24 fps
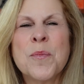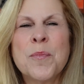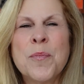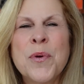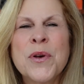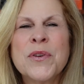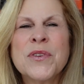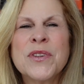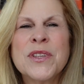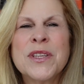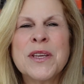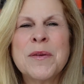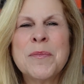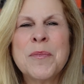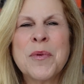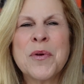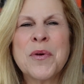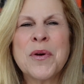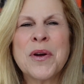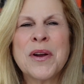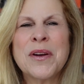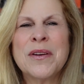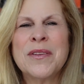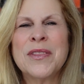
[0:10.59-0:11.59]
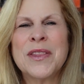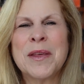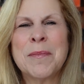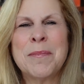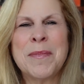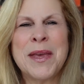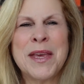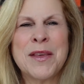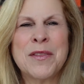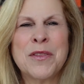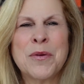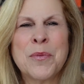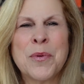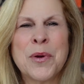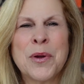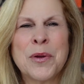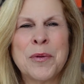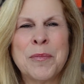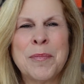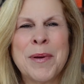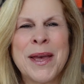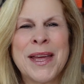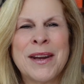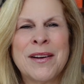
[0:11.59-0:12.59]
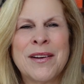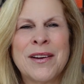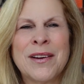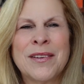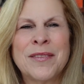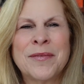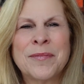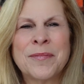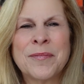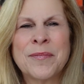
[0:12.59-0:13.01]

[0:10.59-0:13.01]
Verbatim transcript: books and more that make the world better.